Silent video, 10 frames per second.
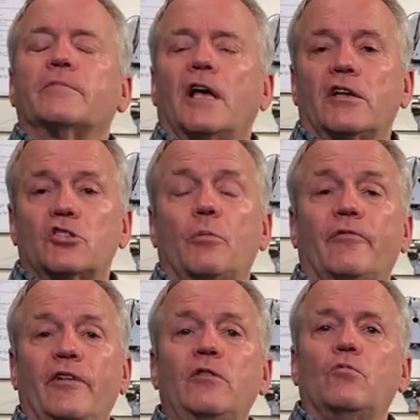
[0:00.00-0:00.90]

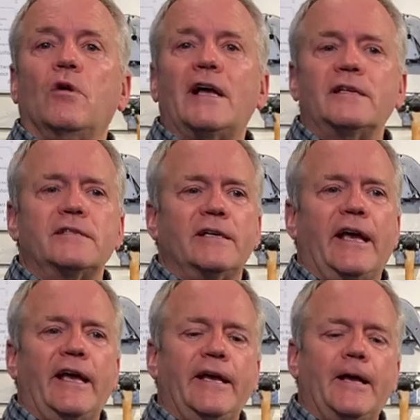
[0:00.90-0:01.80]
Superfeet was
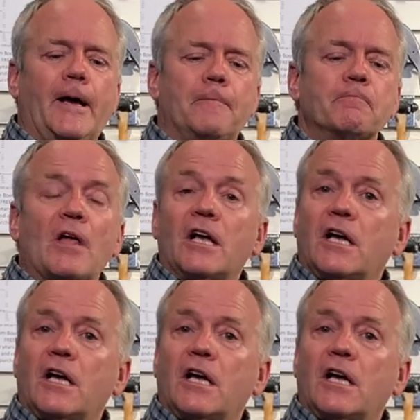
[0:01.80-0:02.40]
a